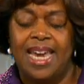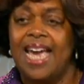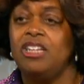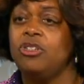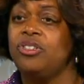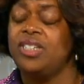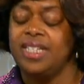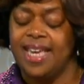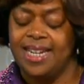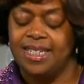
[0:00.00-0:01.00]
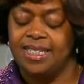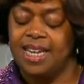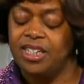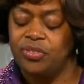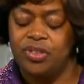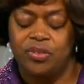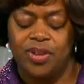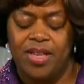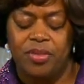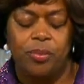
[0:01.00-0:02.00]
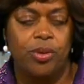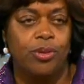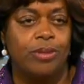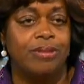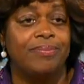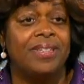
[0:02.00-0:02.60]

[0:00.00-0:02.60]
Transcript: And you'll see that in countries around the world,